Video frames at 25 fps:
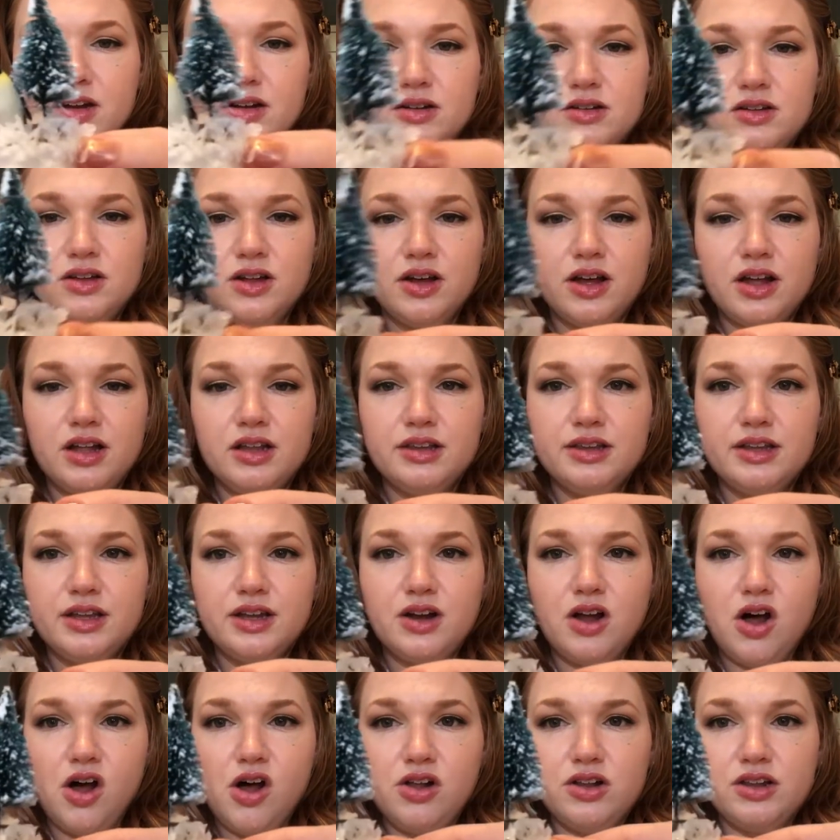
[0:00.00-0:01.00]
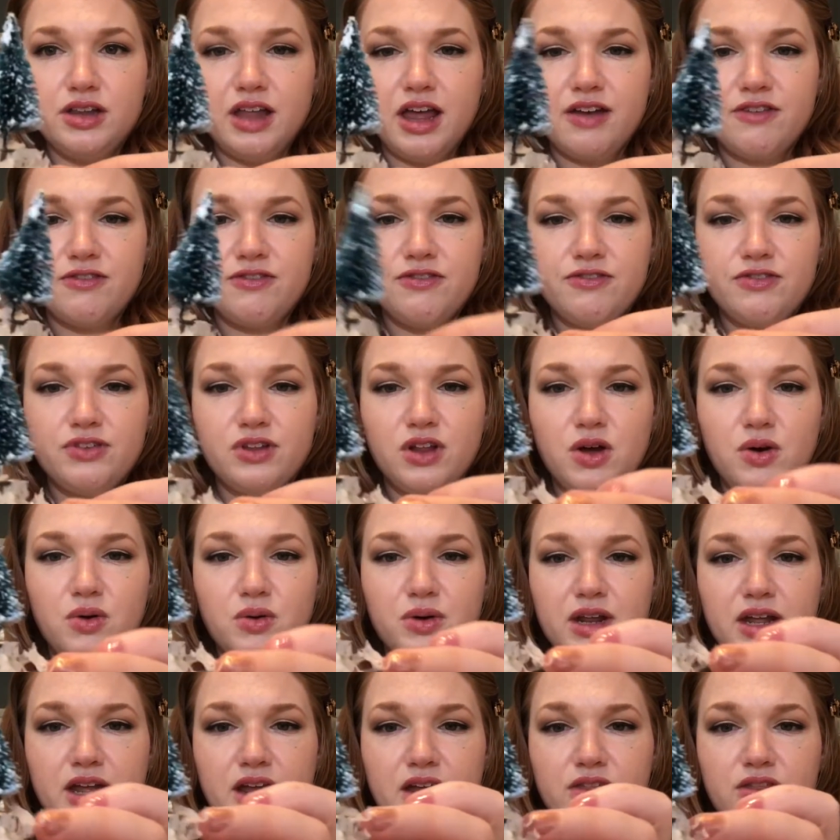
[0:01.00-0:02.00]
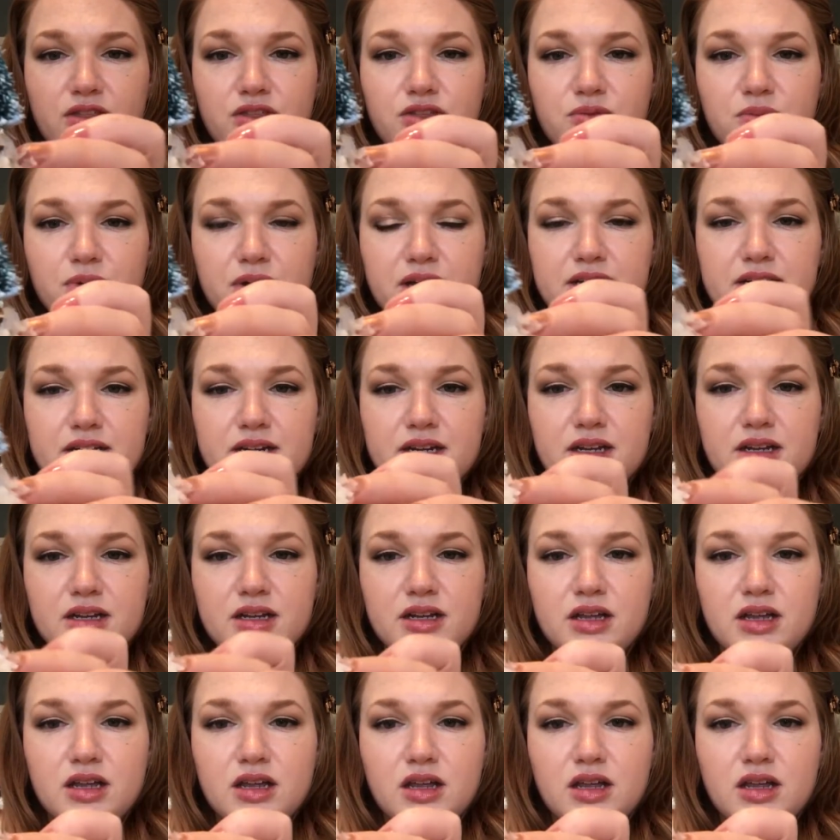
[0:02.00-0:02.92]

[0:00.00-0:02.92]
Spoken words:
it'll look a little like floaty and 3D